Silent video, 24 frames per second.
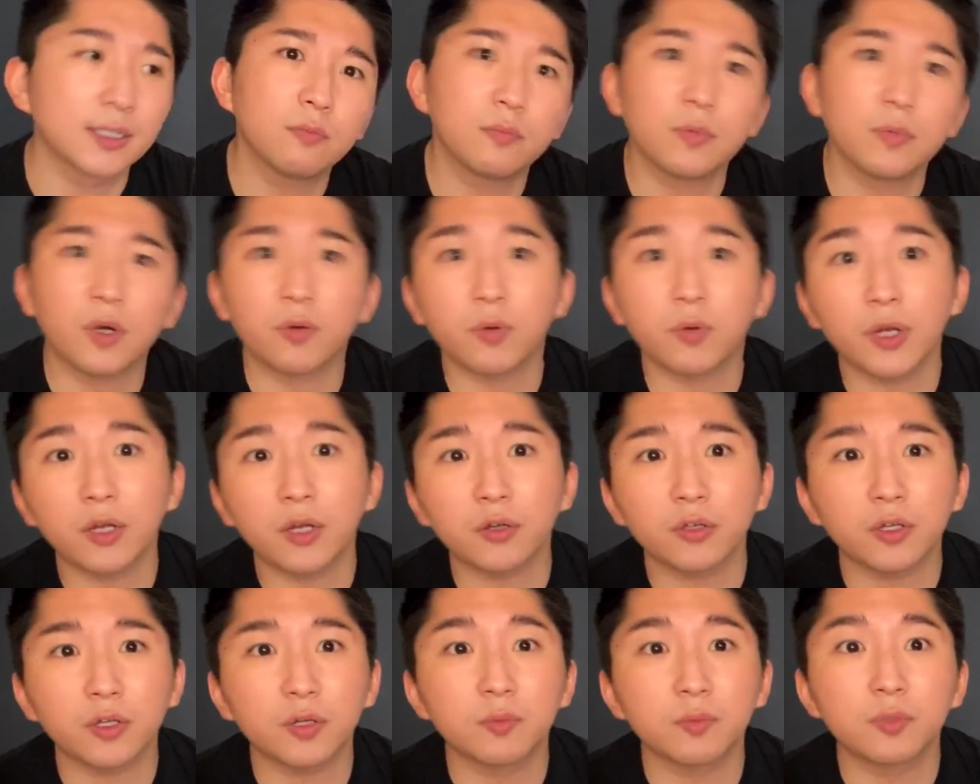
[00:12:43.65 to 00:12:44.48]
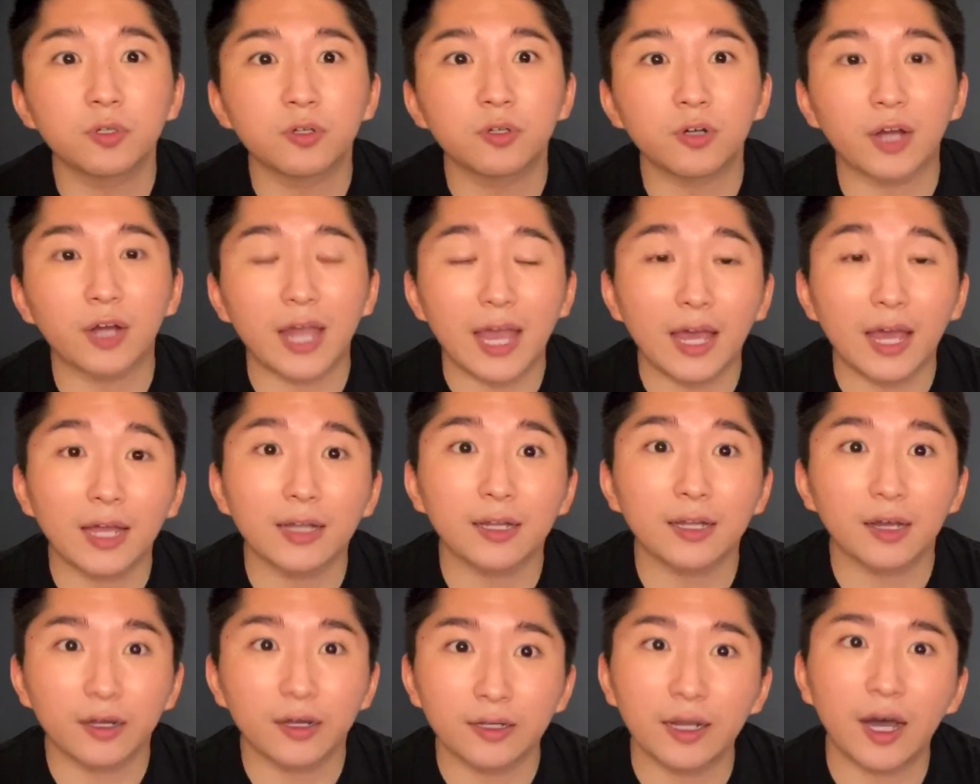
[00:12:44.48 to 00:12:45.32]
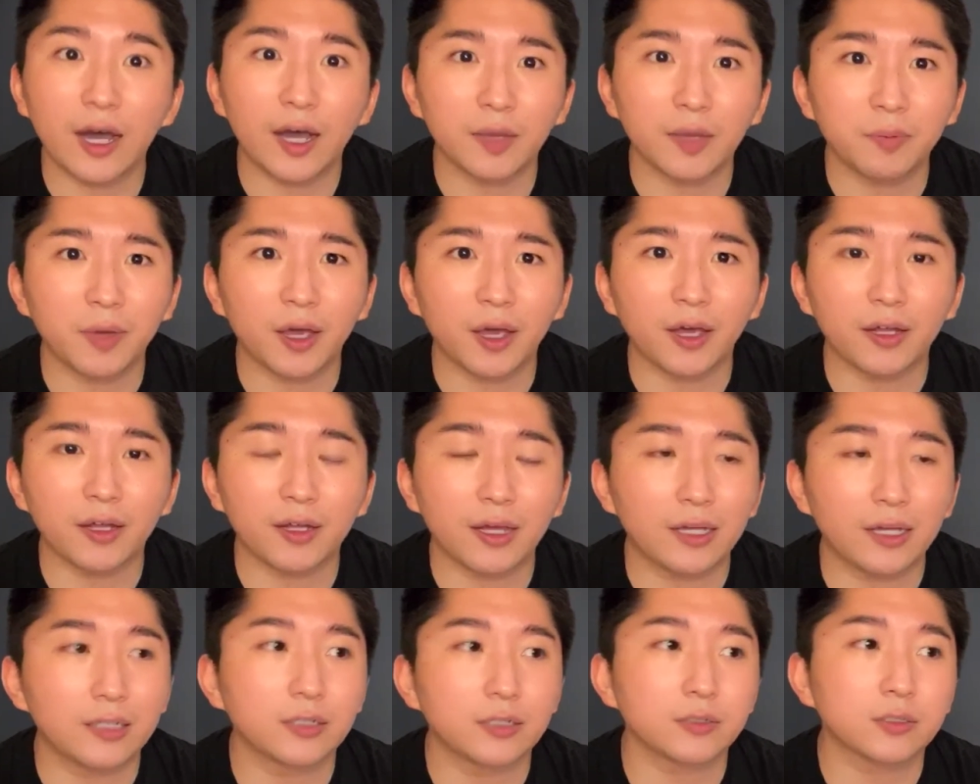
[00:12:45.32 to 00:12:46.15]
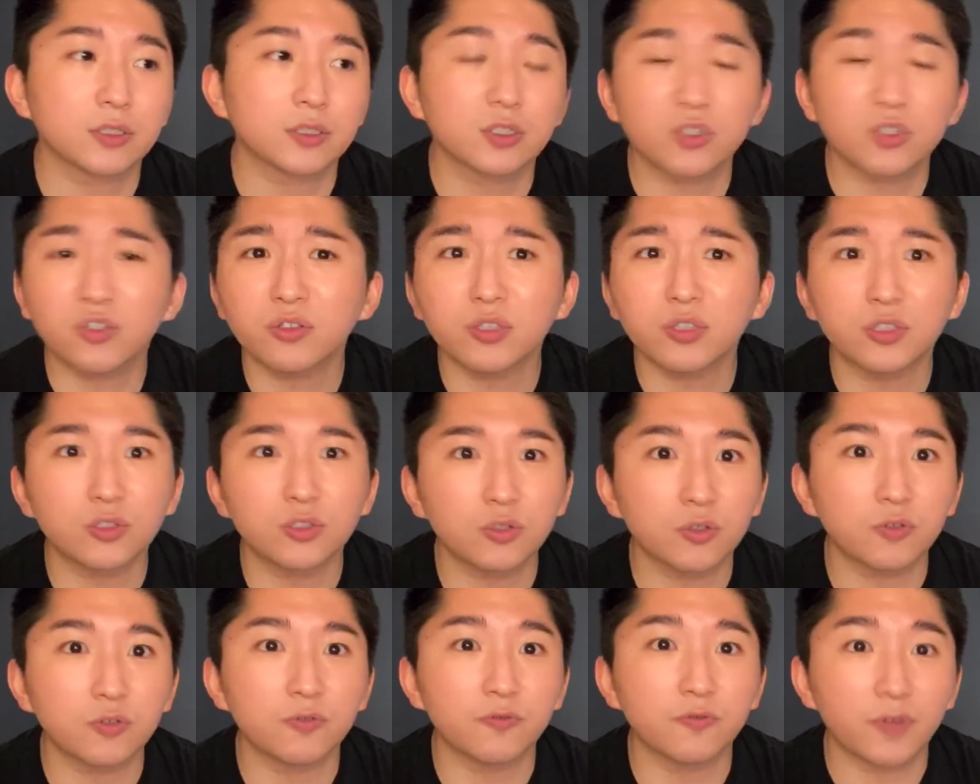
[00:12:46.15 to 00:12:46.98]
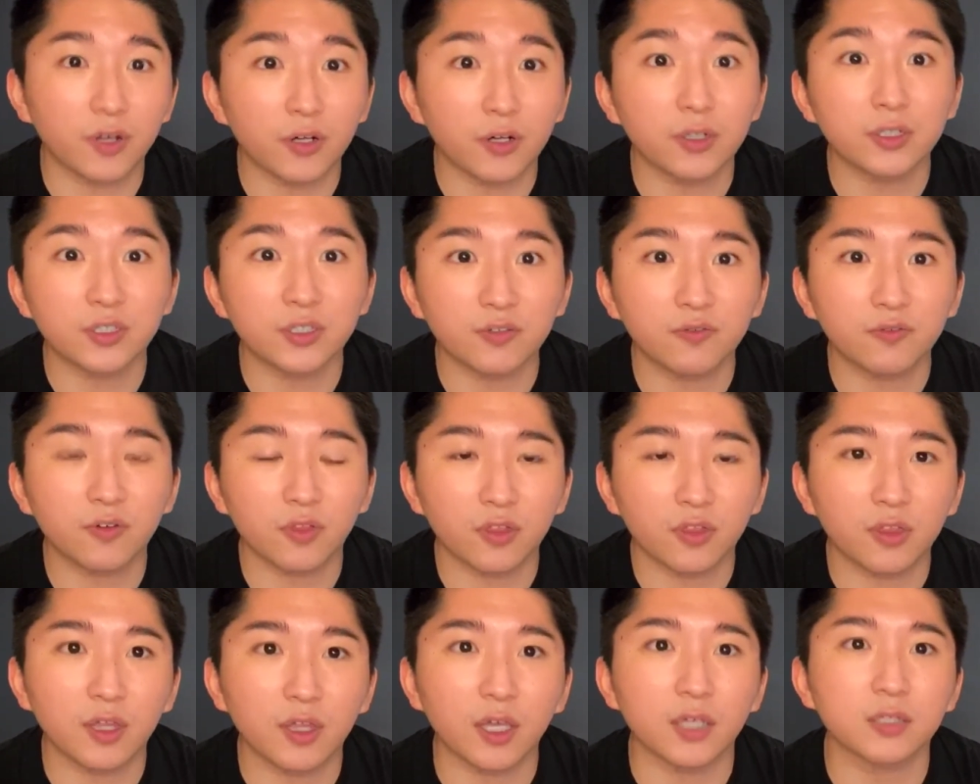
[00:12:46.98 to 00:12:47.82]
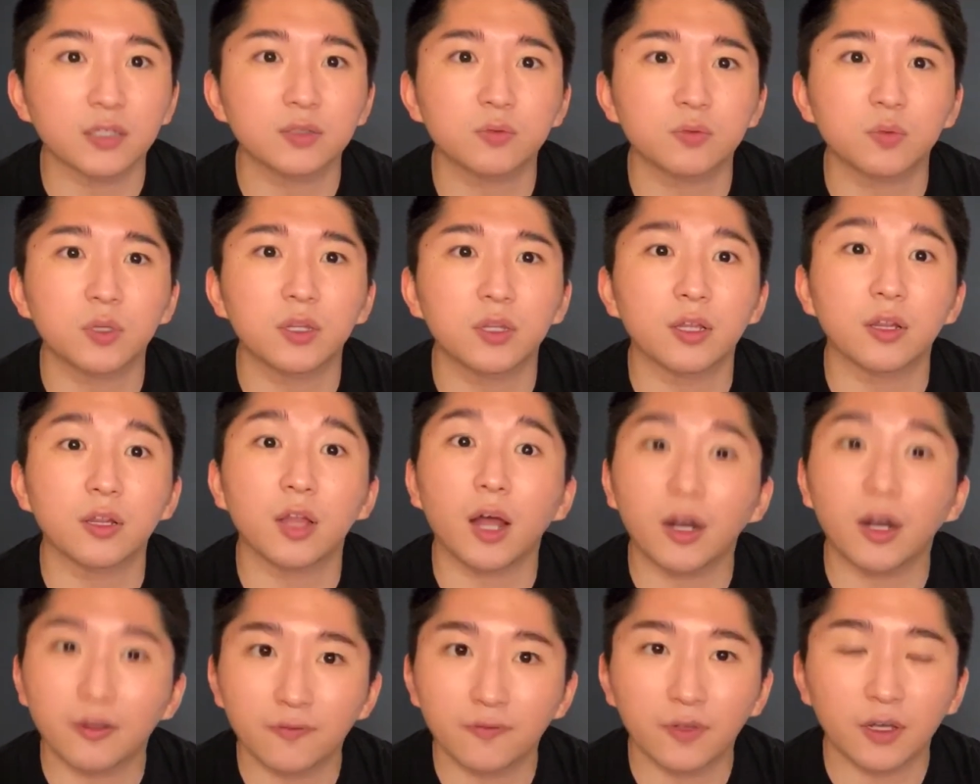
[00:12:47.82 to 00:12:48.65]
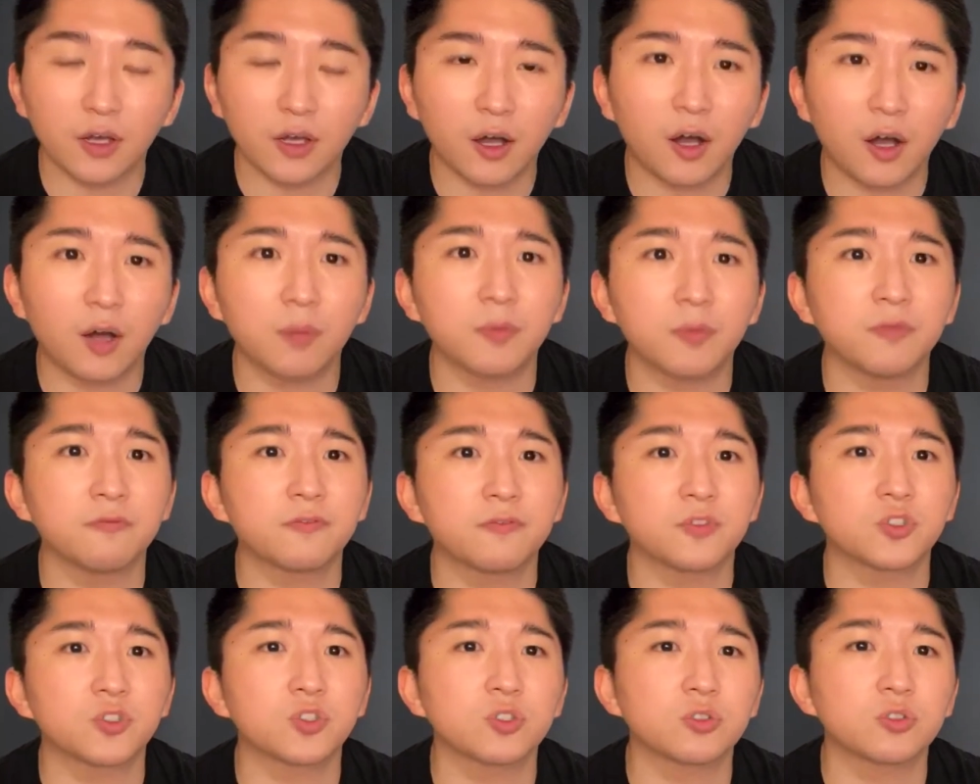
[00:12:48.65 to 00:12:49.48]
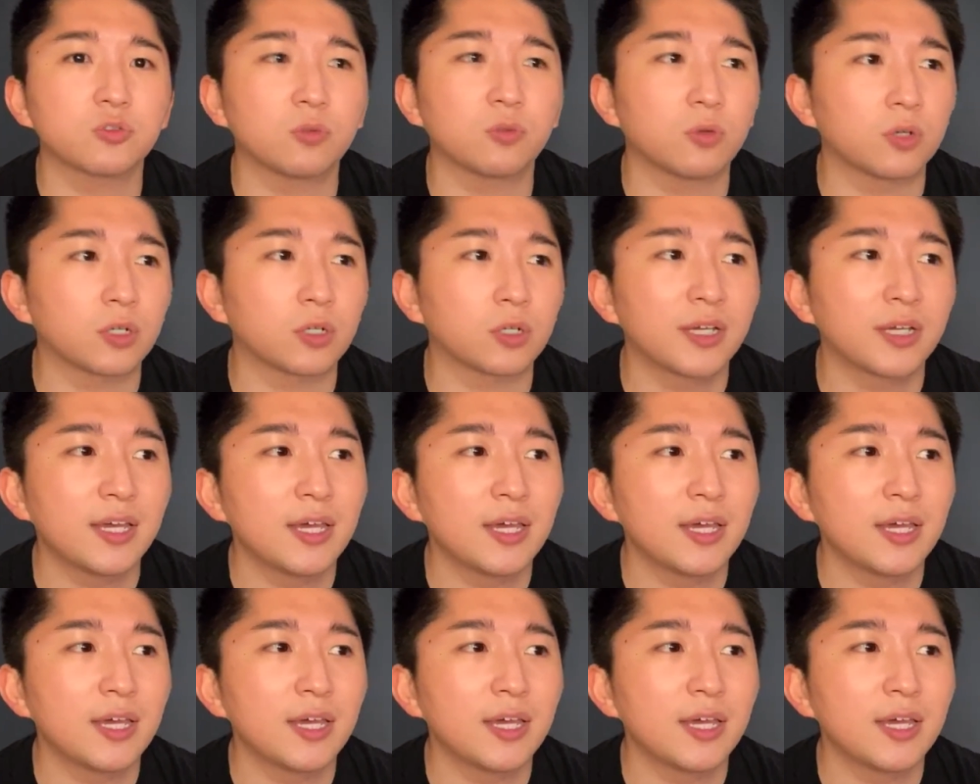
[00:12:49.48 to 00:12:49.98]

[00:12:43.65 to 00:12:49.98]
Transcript: A regular computer and an iPad are certainly two very different things with a lot of in common for sure,